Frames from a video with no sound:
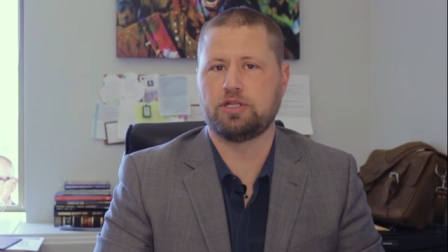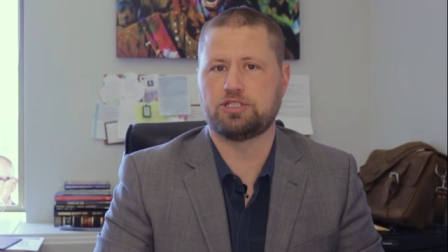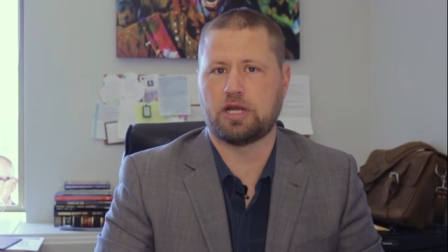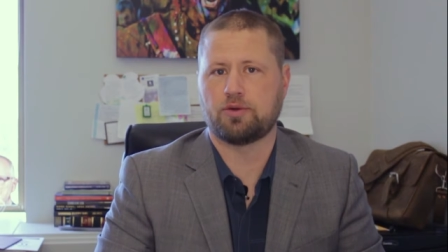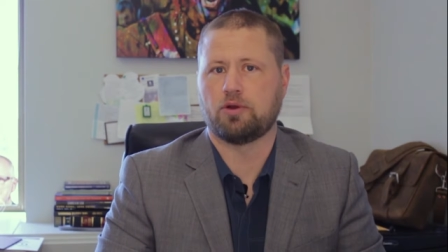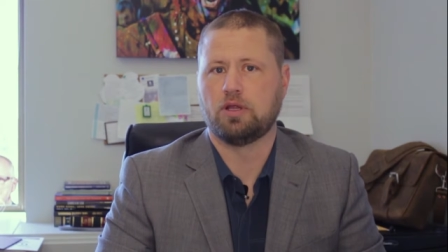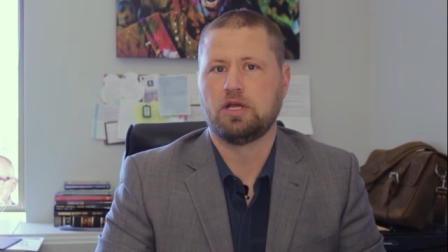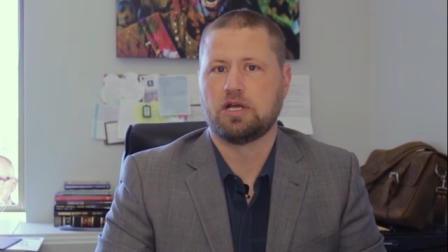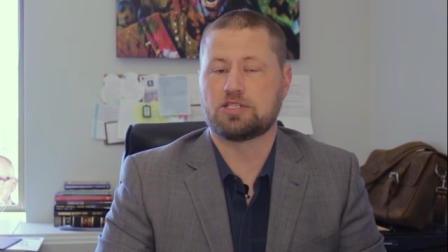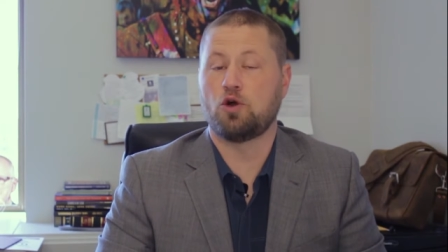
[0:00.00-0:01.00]
General.
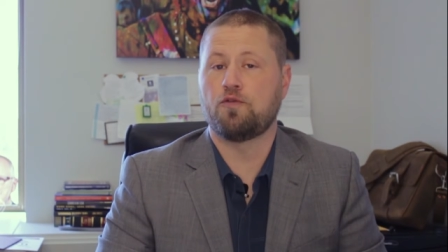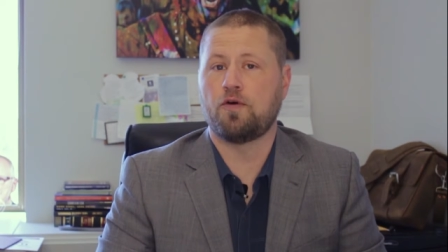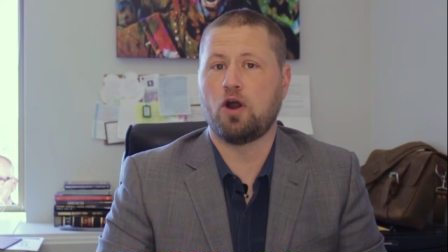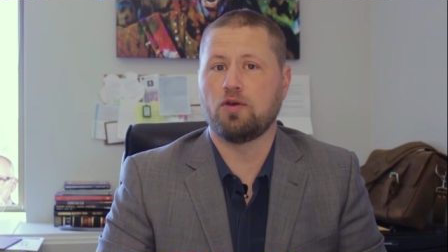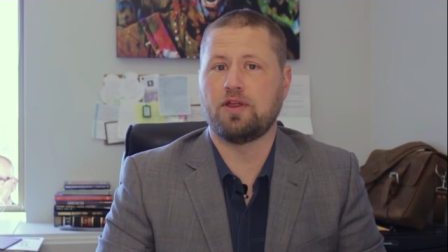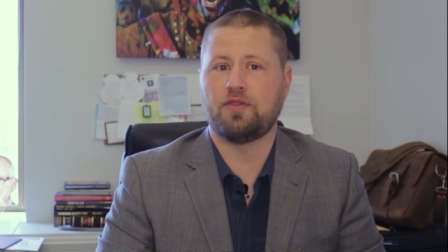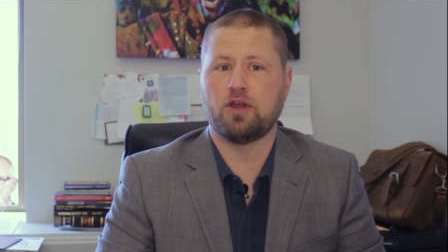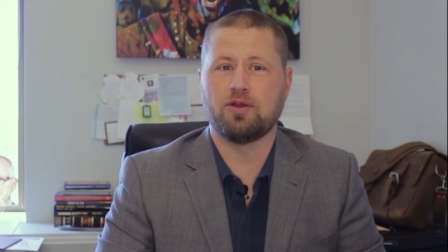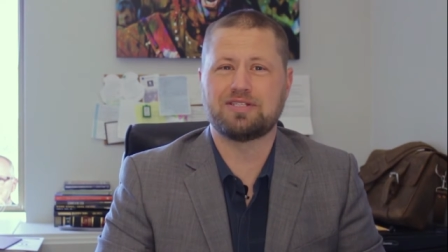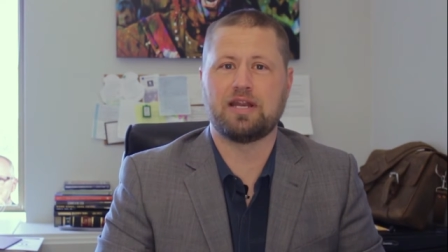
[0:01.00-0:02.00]
So far that
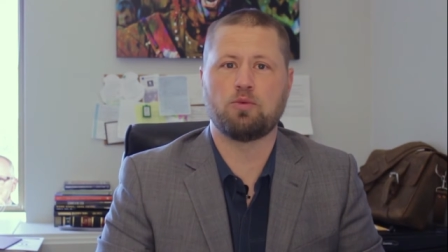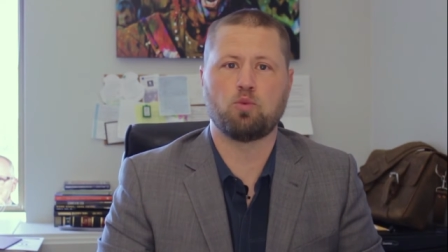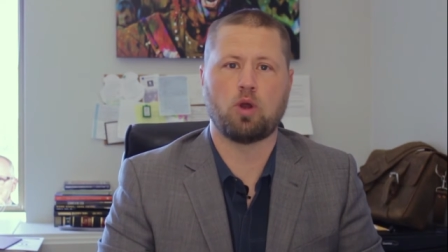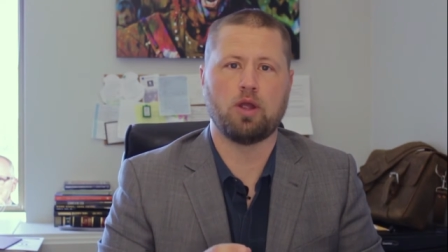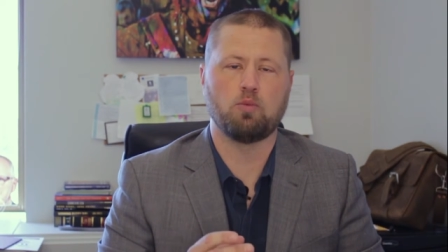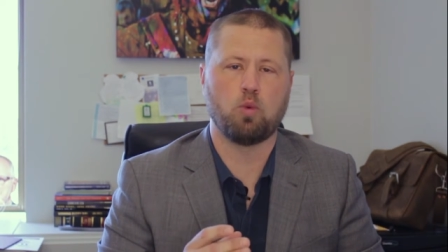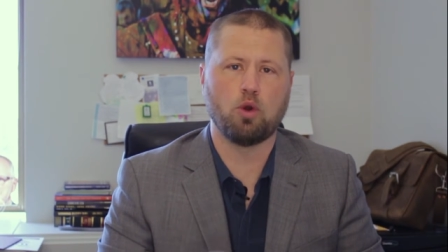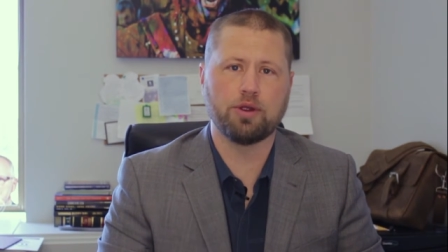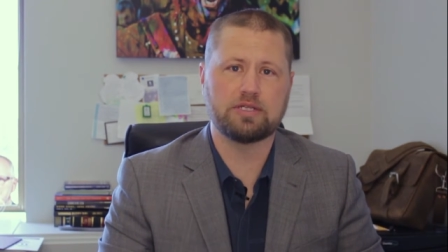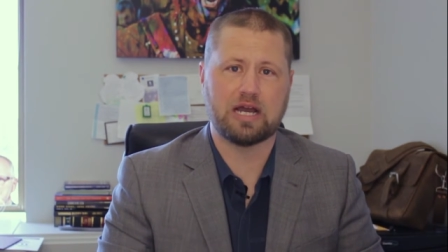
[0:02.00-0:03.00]
there is a
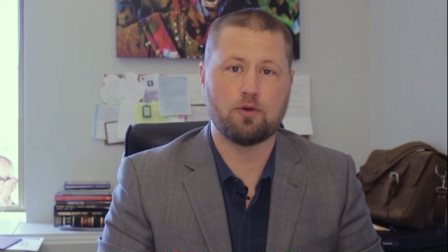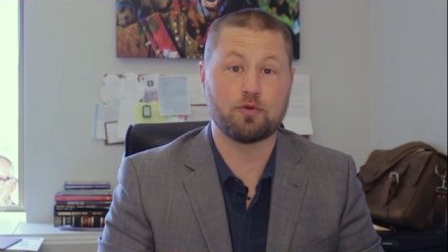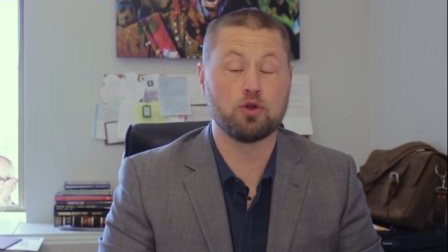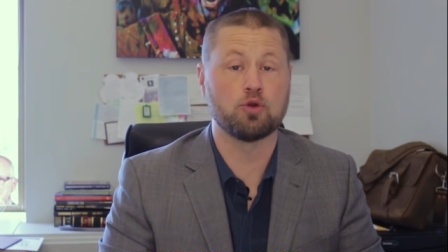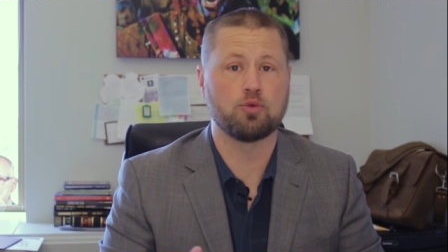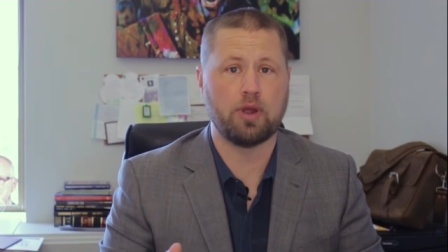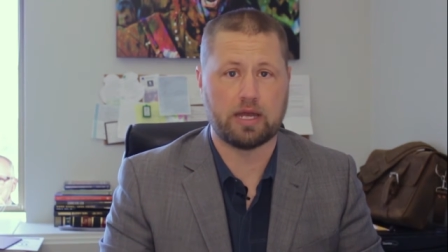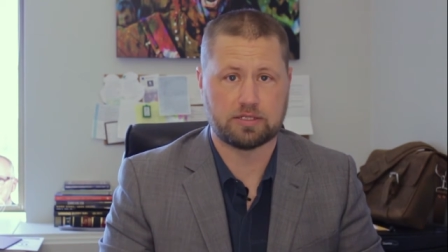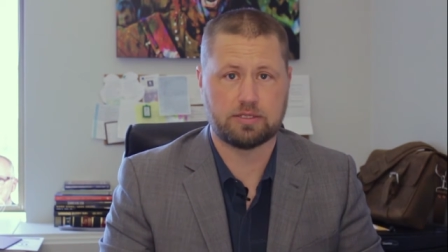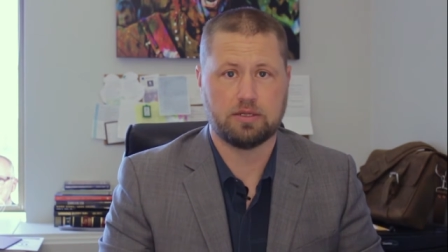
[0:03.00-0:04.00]
warrant out for her
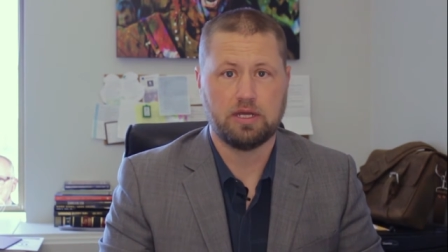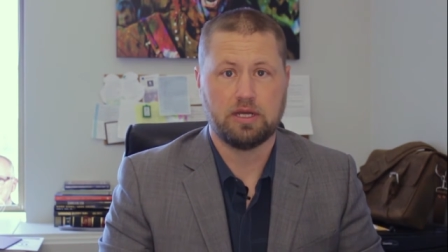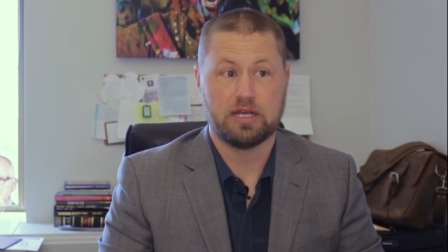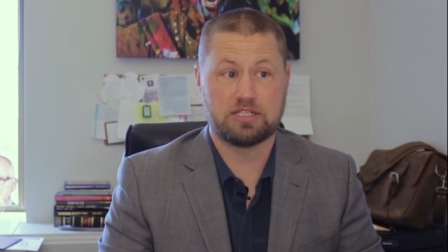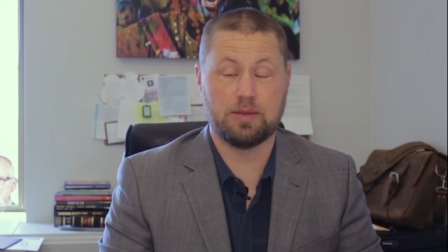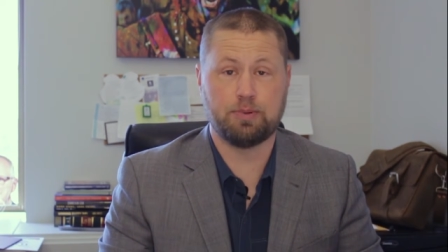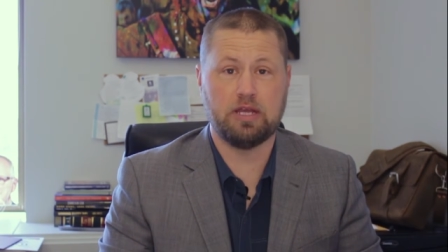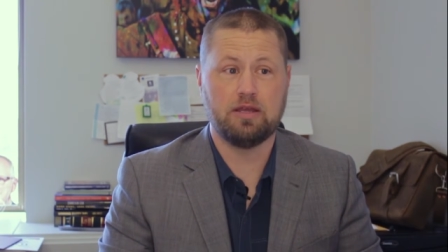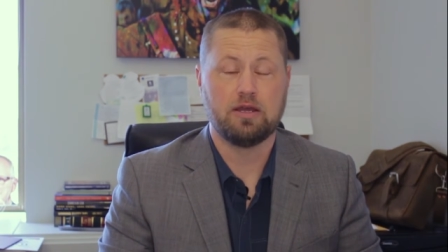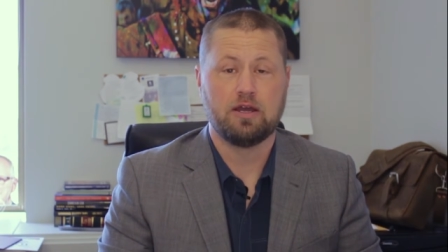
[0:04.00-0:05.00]
arrest,
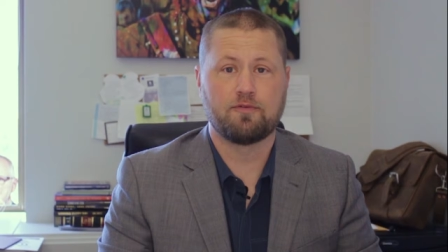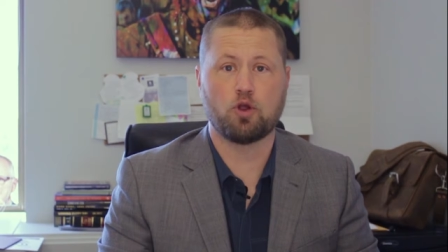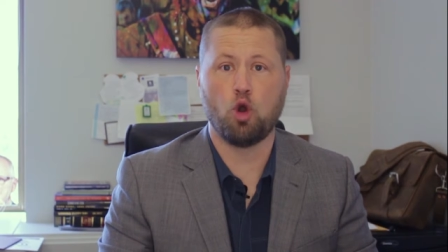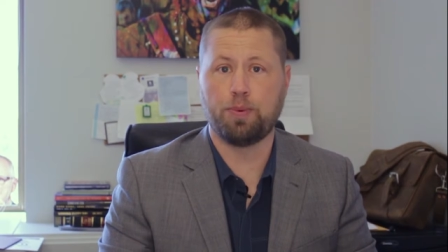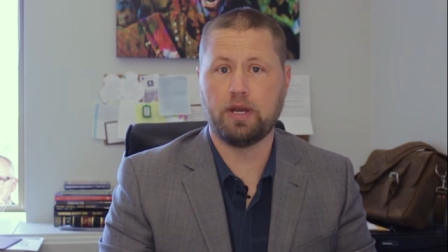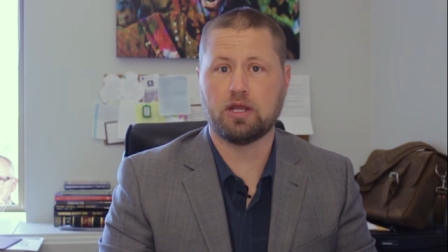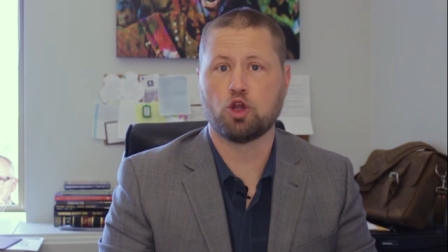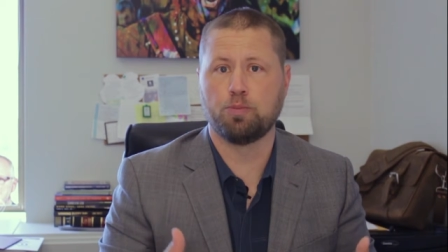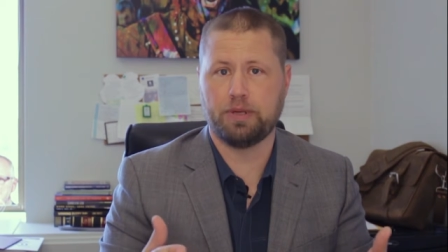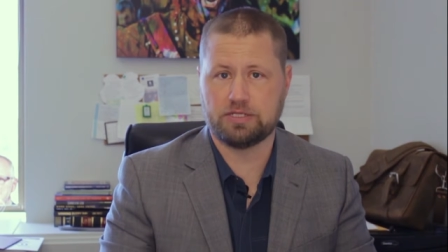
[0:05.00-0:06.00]
simply for opening
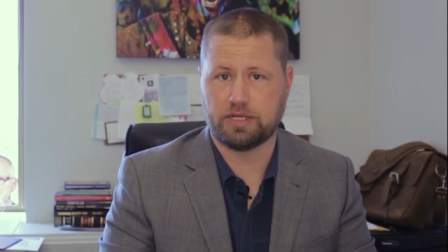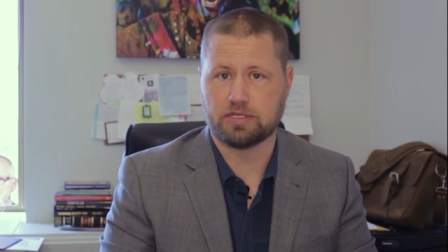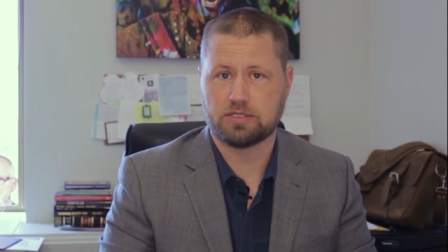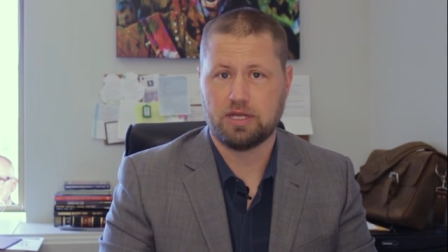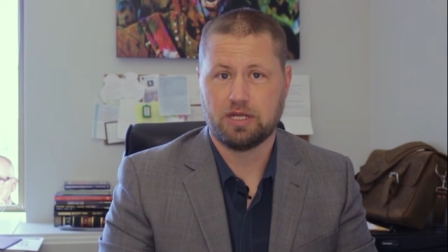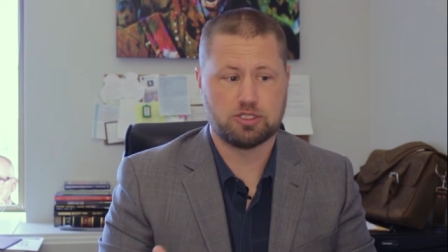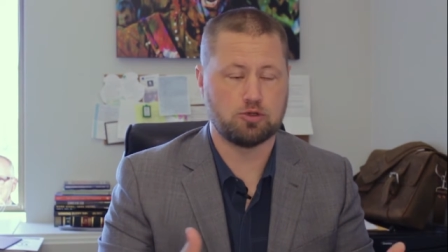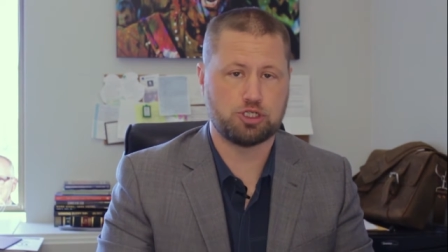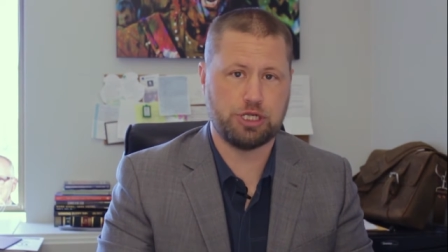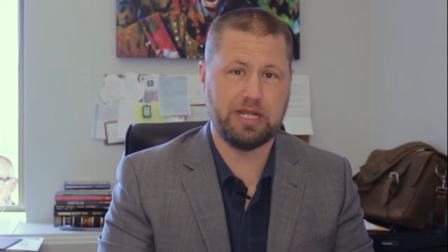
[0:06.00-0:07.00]
her business, so
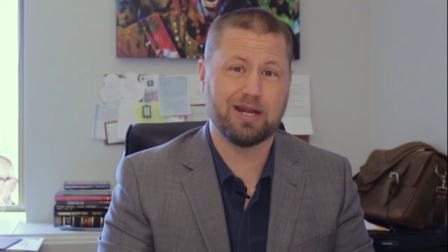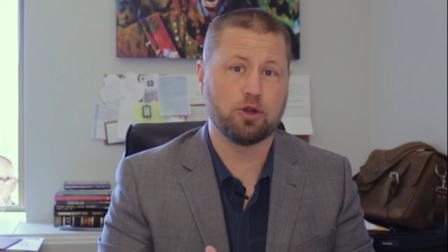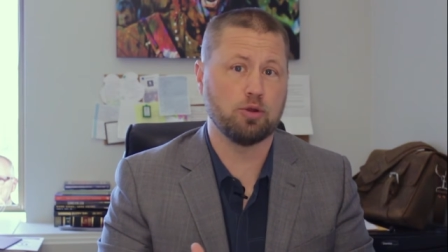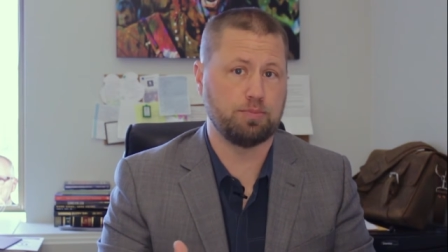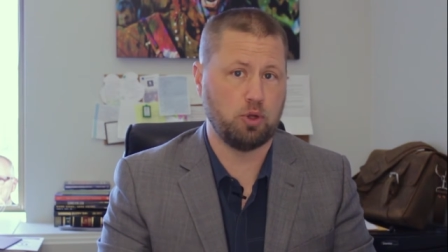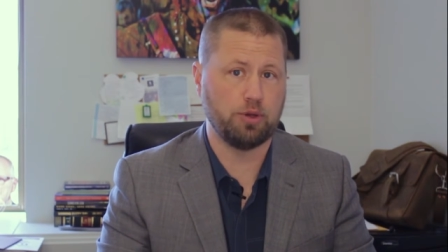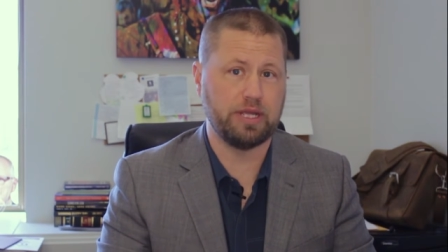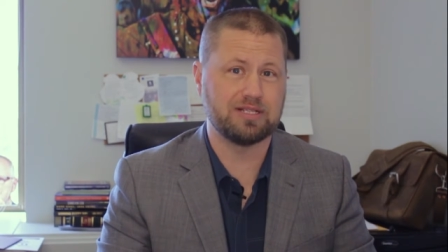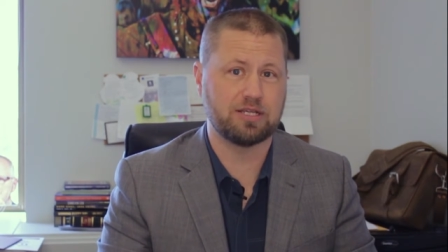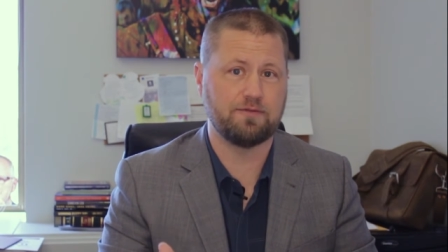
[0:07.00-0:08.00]
she and her
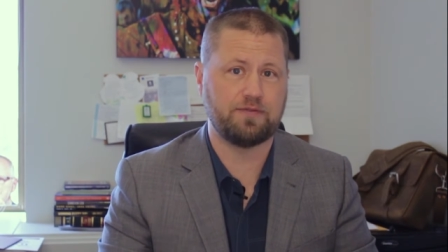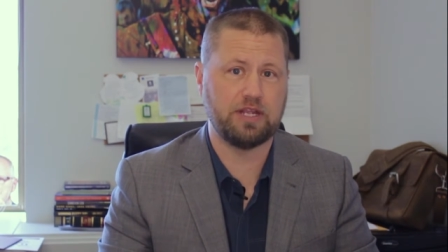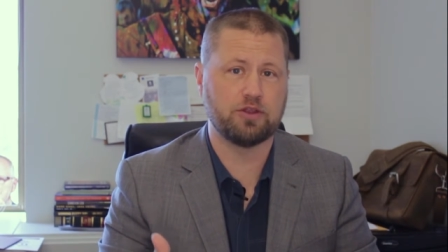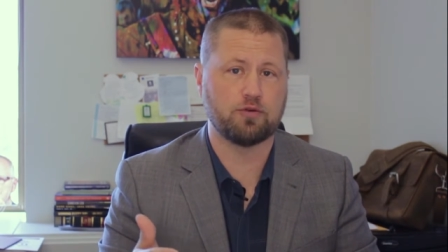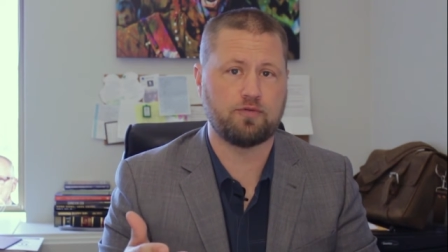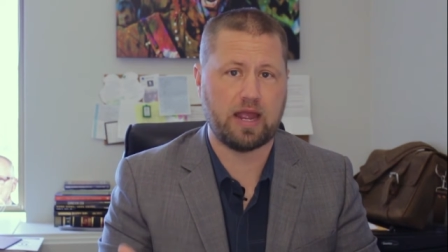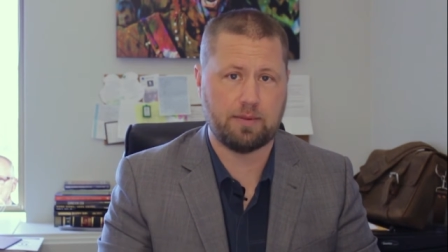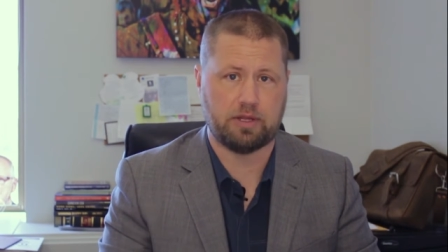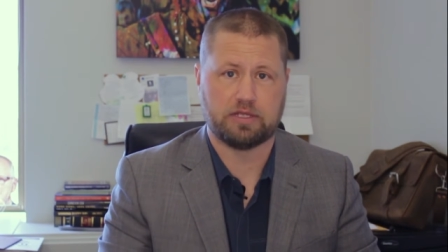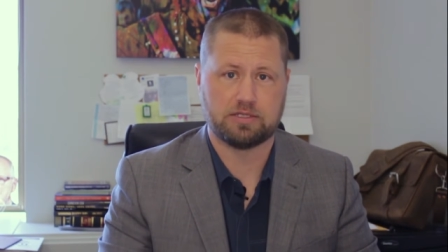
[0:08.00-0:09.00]
employees could feed their
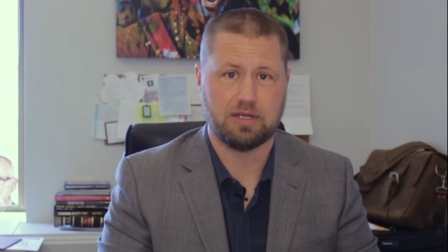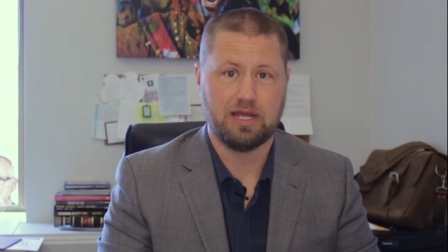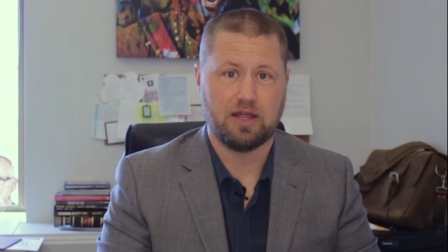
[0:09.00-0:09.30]
families.